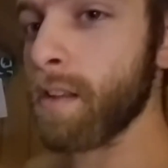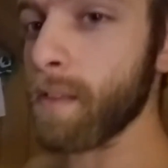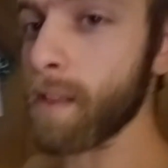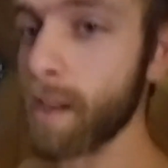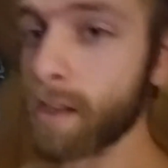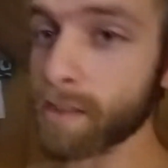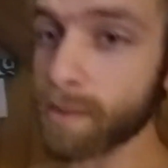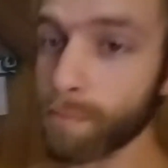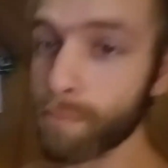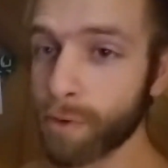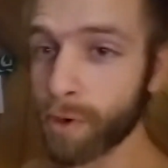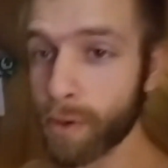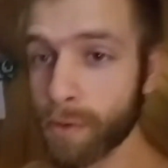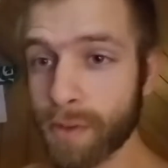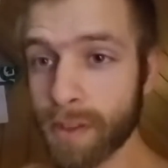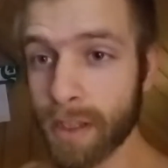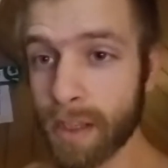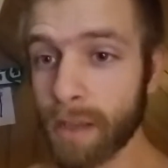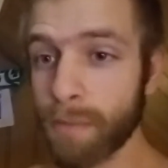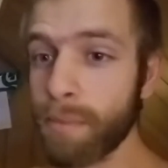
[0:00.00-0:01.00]
that is a pro
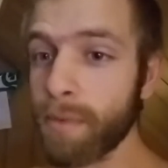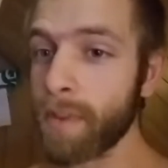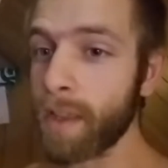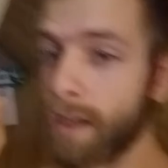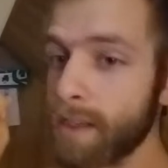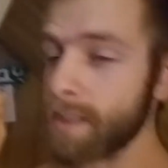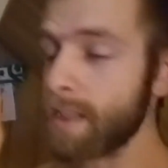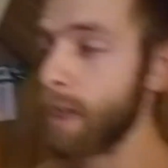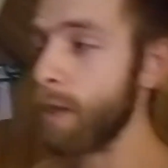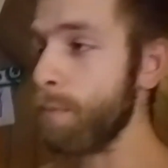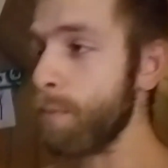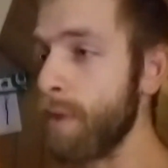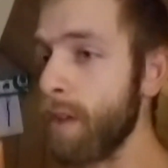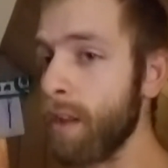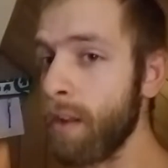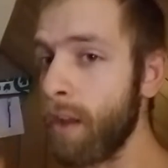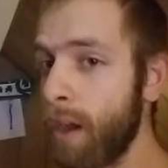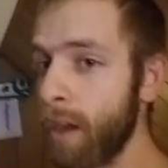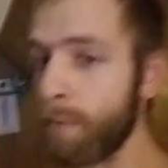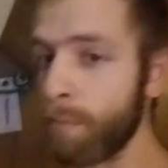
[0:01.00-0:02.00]
tip that has helped me a
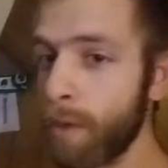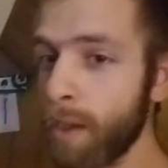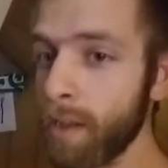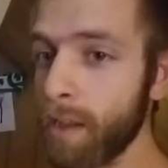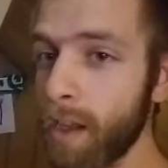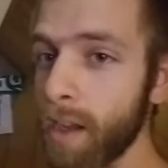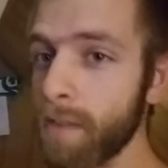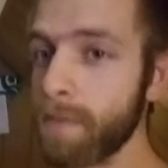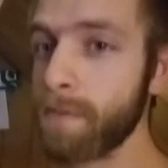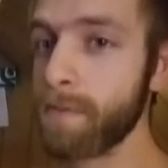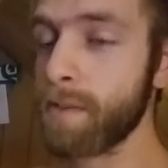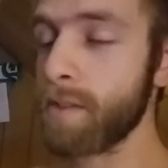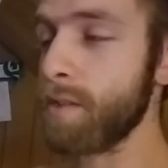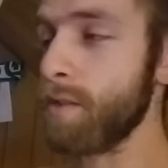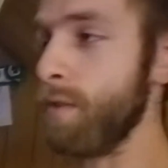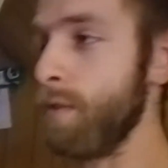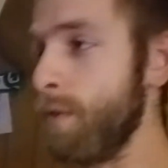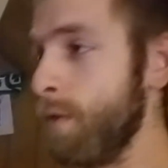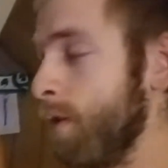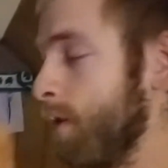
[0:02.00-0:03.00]
lot in my life
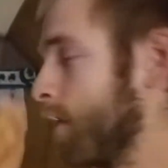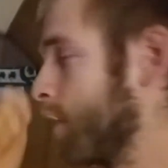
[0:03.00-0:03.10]
so